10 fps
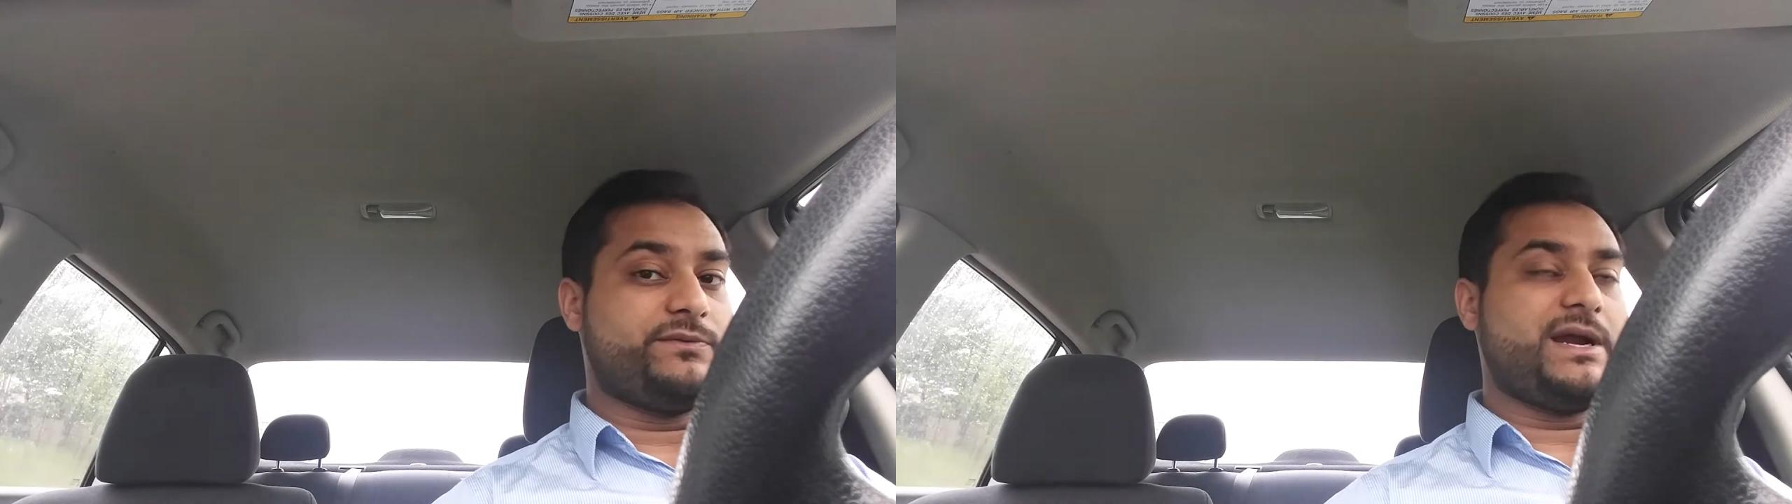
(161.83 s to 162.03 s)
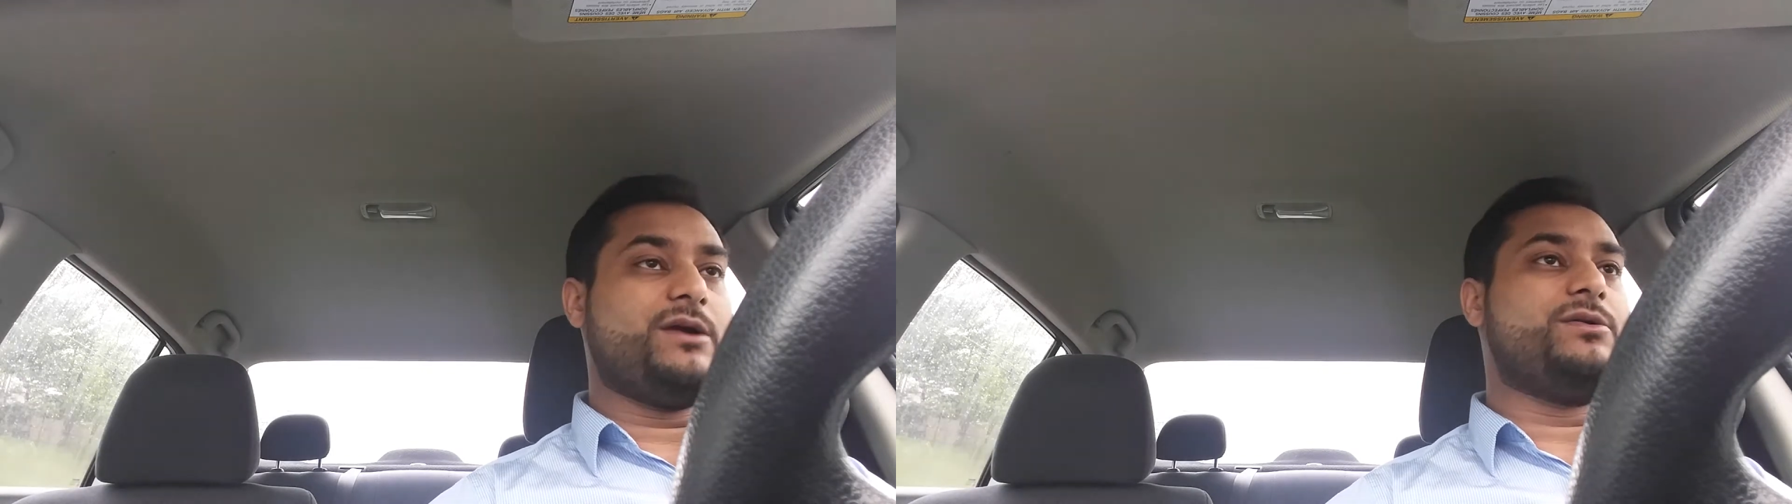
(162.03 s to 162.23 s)

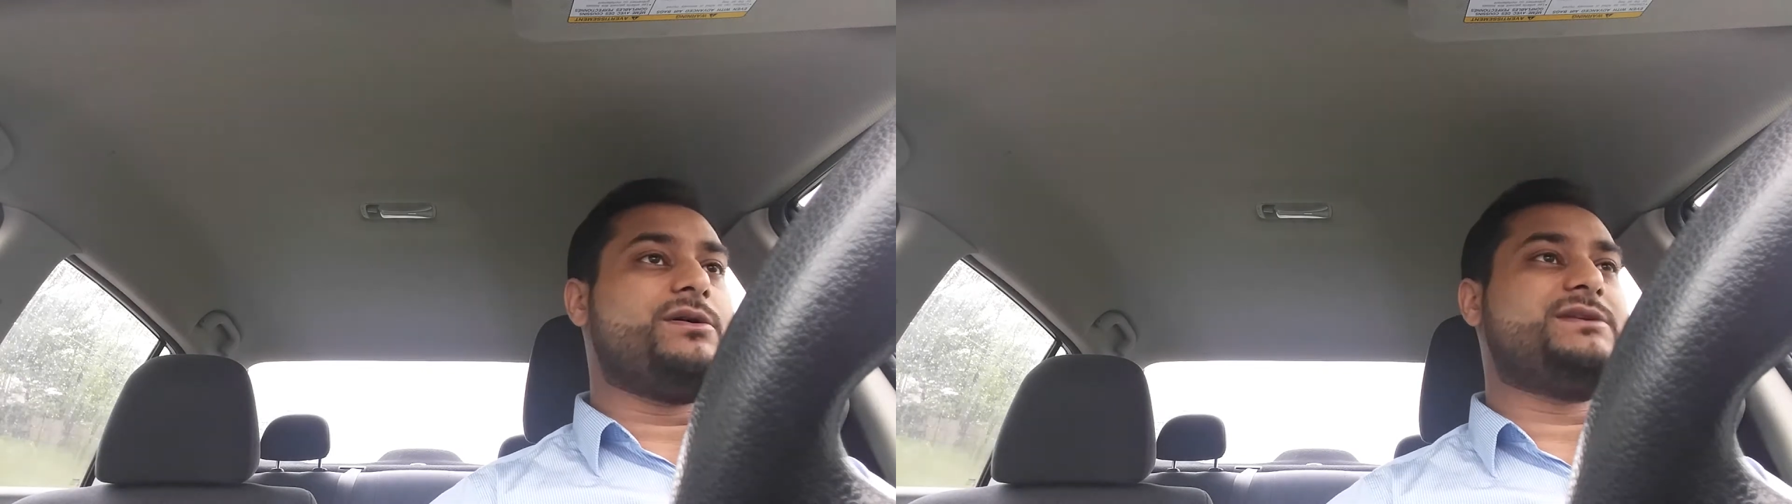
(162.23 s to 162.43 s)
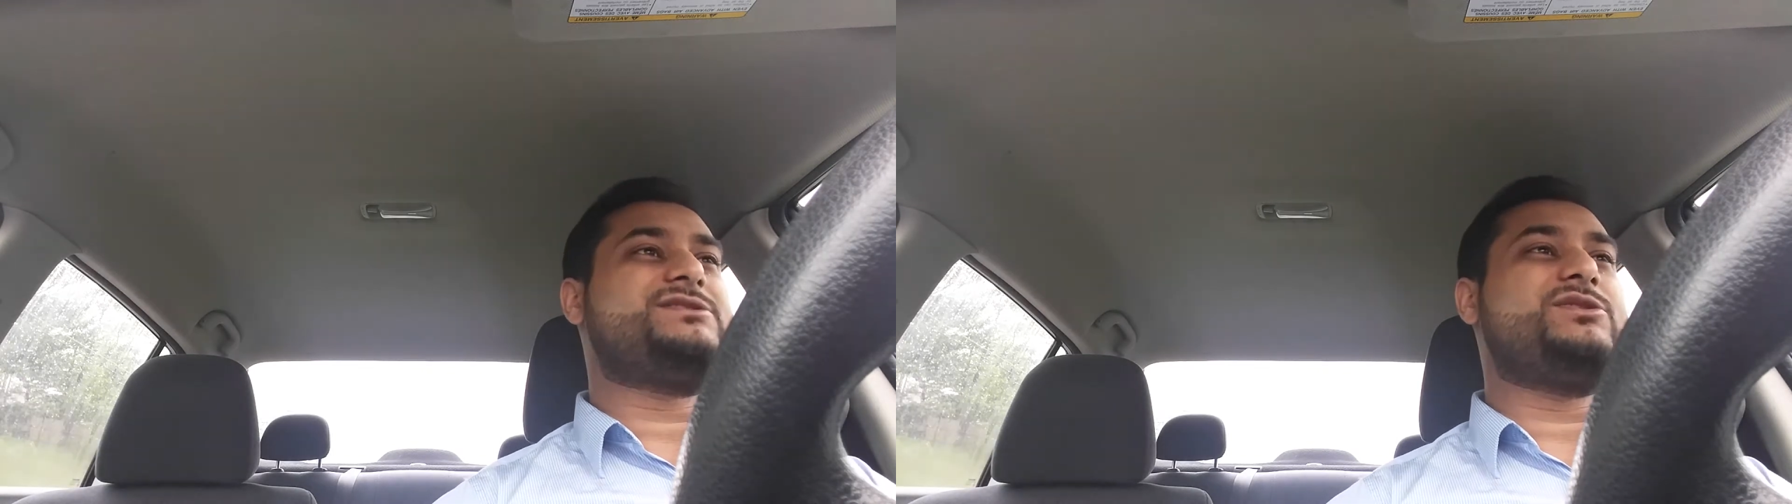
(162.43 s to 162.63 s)

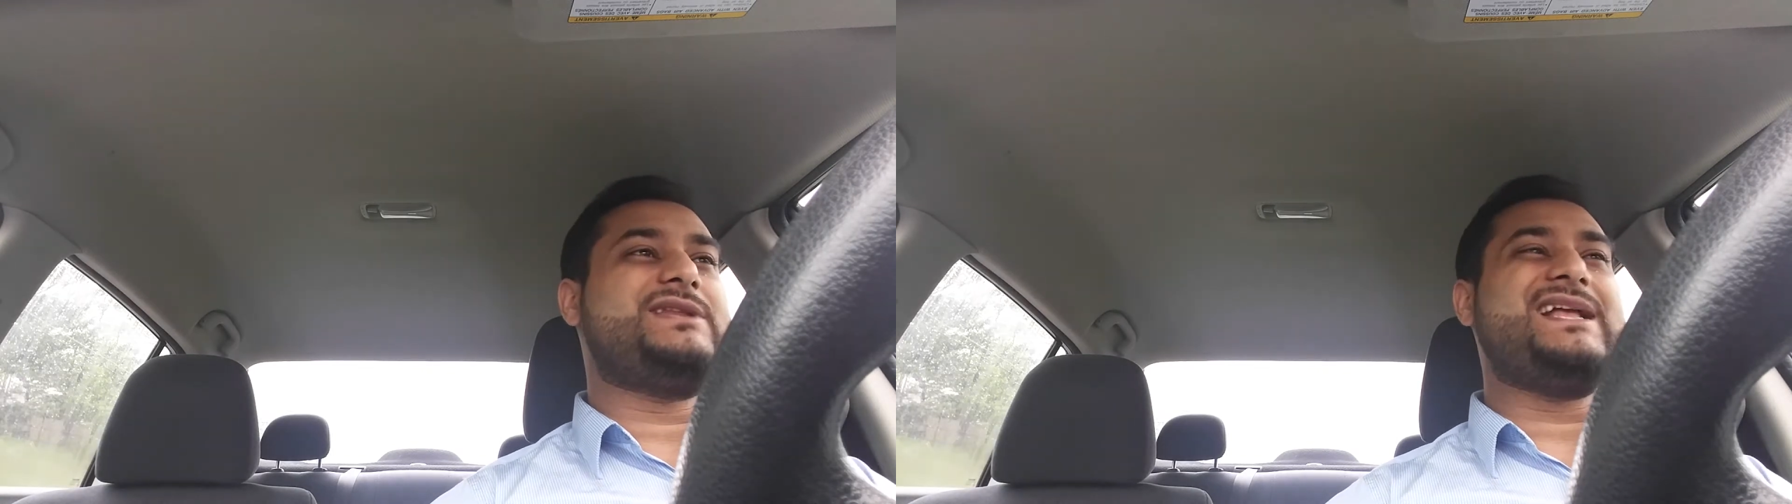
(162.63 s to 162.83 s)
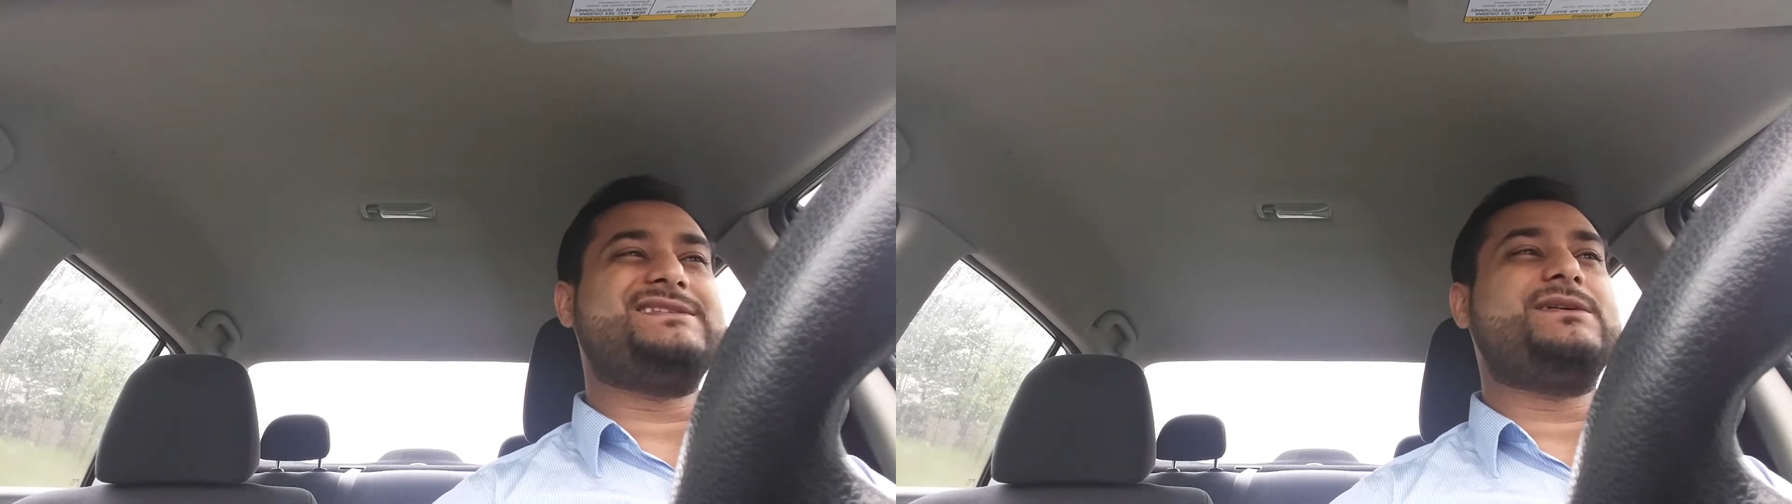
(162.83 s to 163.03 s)
regular so
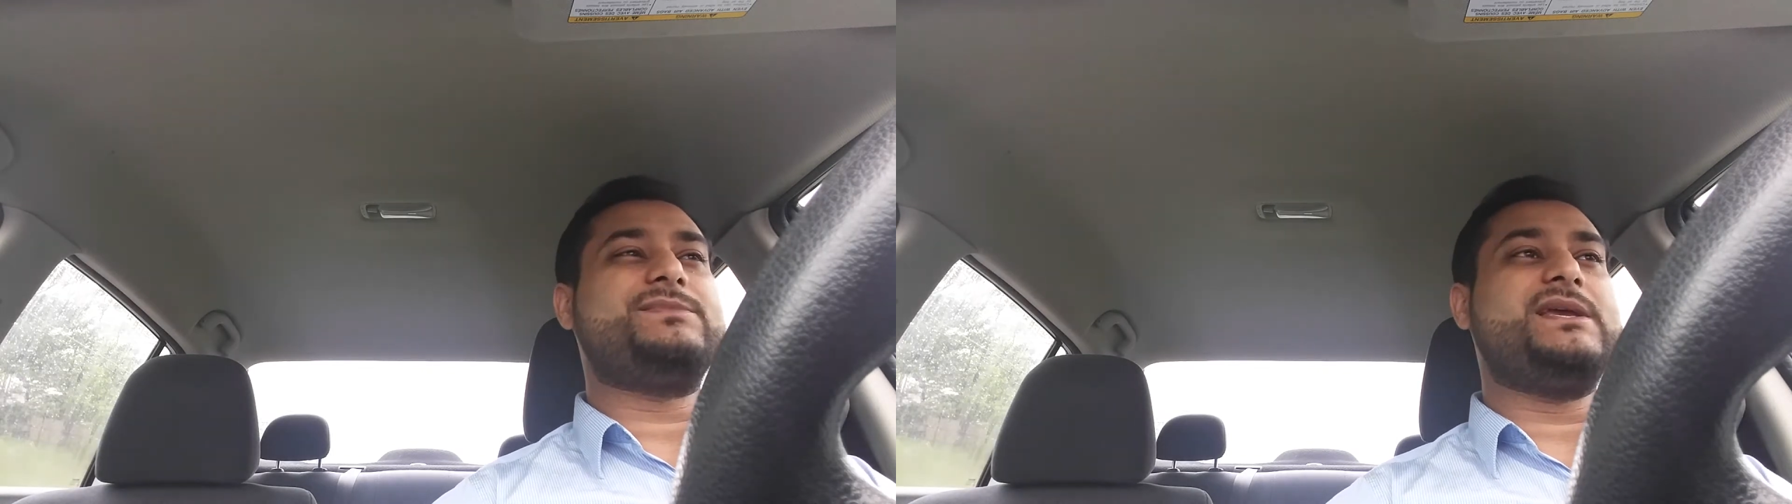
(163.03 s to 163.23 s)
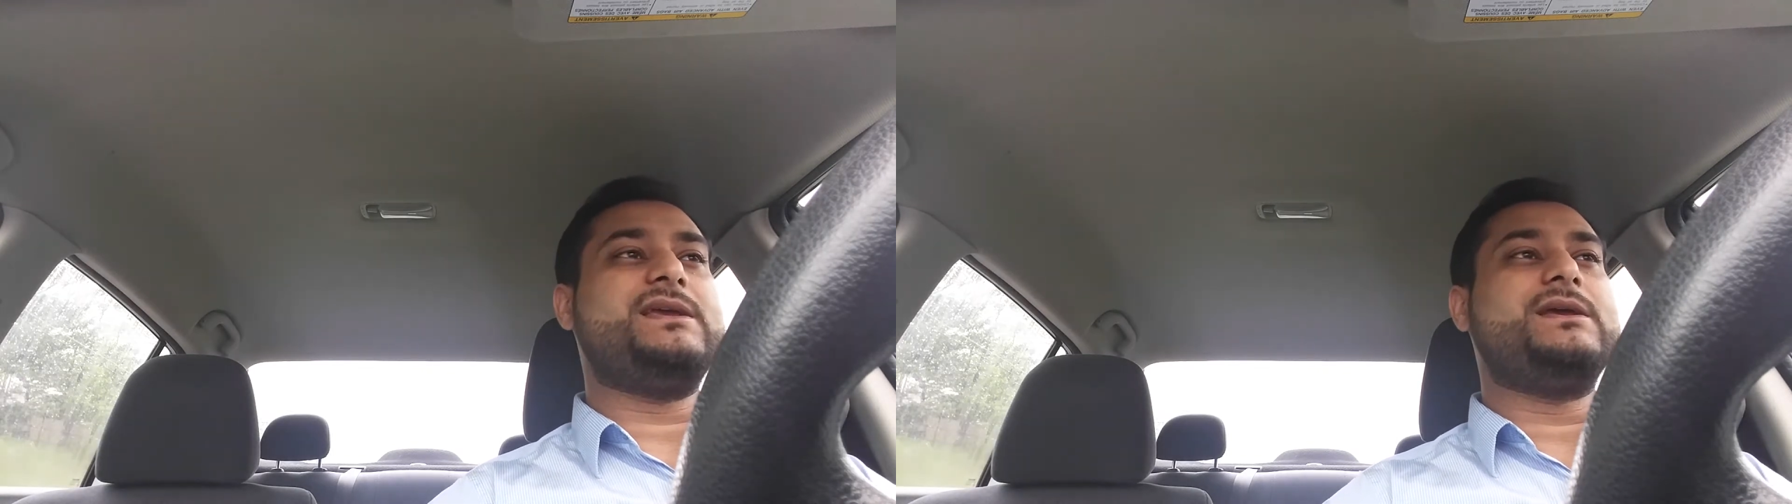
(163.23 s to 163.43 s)
that's
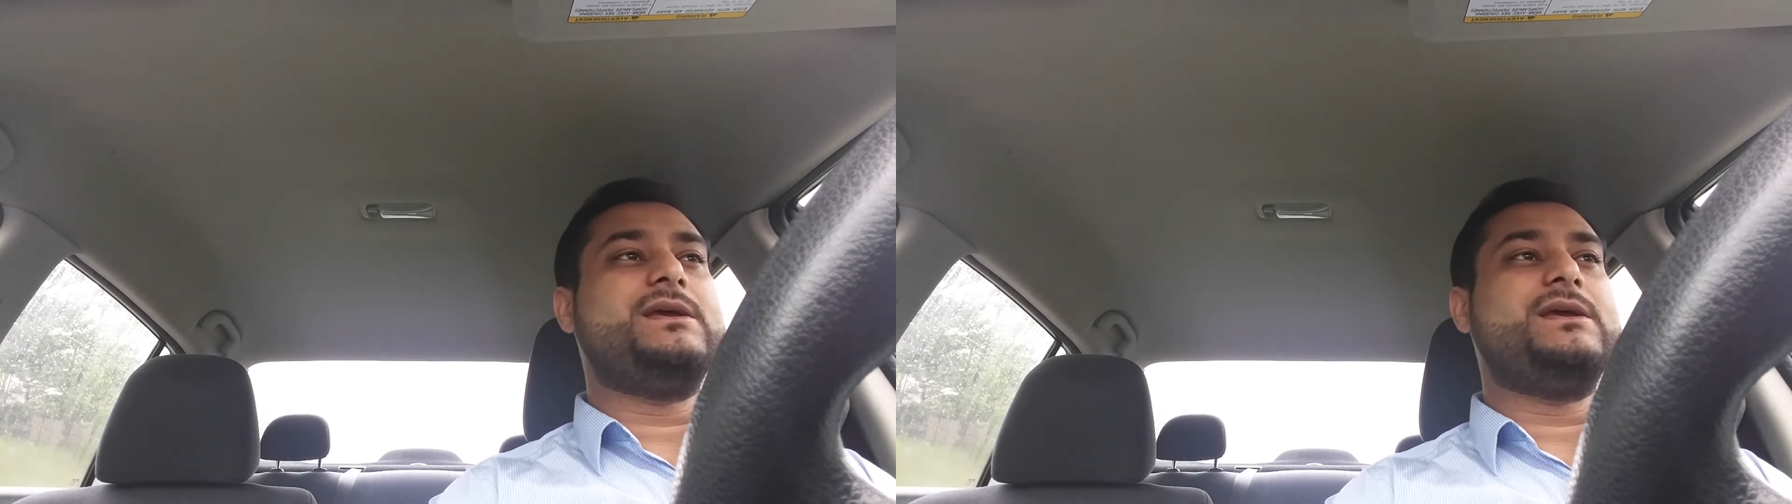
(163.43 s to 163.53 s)
something